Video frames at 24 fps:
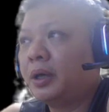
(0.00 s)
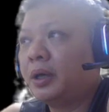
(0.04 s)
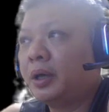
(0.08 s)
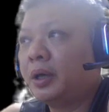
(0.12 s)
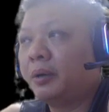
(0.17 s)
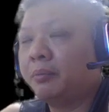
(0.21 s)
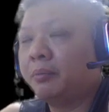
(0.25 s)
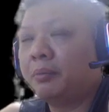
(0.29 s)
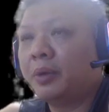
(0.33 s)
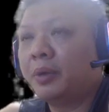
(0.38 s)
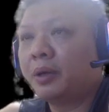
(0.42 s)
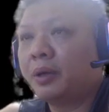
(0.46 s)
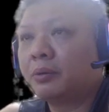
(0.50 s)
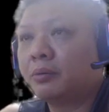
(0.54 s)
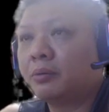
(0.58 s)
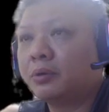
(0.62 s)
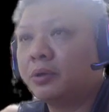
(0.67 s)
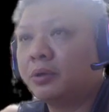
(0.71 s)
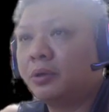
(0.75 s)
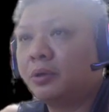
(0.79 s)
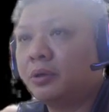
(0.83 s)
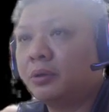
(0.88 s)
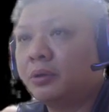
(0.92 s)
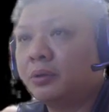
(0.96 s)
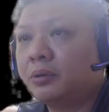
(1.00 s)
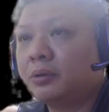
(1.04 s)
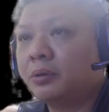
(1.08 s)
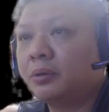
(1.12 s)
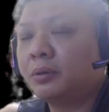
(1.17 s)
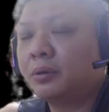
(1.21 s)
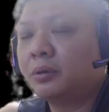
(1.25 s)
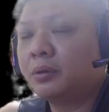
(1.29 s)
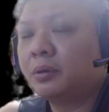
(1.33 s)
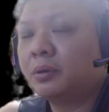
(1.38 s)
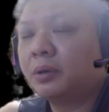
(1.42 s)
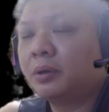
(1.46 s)
and black would still
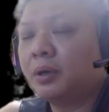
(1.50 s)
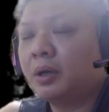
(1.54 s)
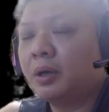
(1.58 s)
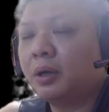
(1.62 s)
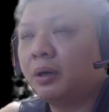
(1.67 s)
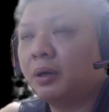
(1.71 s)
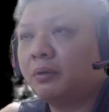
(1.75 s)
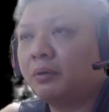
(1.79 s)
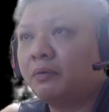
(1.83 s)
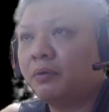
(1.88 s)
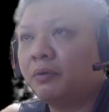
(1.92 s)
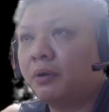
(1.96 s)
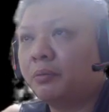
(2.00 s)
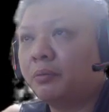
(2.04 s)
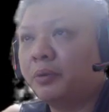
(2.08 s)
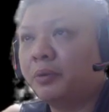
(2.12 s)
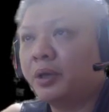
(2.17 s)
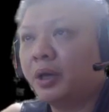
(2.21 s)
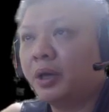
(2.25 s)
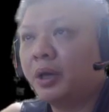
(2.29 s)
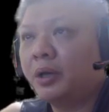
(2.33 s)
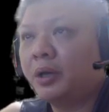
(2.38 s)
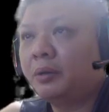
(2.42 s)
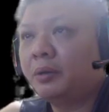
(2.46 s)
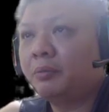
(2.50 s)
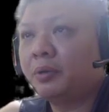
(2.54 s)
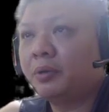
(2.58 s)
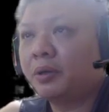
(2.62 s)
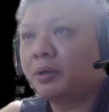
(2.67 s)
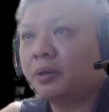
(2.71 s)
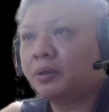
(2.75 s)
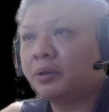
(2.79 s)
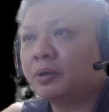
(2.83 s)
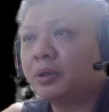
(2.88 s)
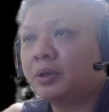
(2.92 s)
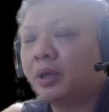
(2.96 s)
fall behind,
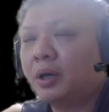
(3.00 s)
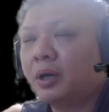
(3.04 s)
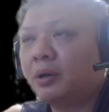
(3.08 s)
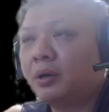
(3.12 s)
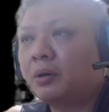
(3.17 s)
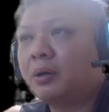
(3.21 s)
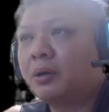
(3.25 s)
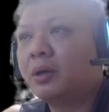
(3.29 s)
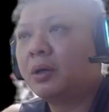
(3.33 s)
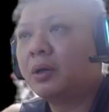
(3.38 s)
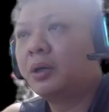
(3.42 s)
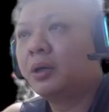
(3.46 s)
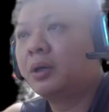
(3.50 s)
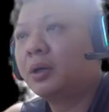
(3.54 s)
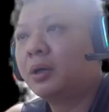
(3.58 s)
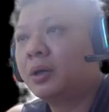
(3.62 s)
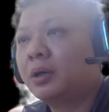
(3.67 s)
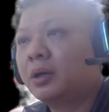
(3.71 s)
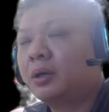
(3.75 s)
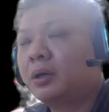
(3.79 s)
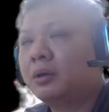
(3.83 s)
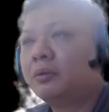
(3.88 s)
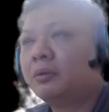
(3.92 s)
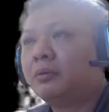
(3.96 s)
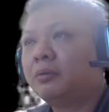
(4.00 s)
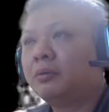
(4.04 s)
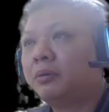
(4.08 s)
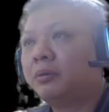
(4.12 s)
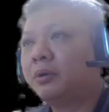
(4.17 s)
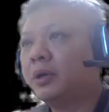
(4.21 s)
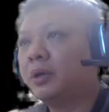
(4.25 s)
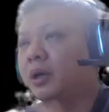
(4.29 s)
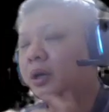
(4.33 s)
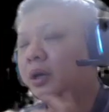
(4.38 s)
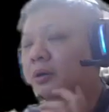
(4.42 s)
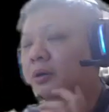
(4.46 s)
because now
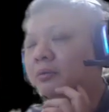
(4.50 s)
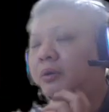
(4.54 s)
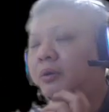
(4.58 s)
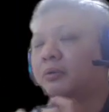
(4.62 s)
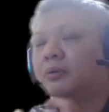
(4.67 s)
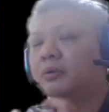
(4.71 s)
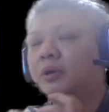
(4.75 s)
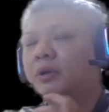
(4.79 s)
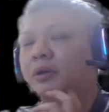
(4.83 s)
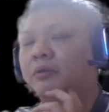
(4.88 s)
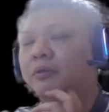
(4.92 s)
red will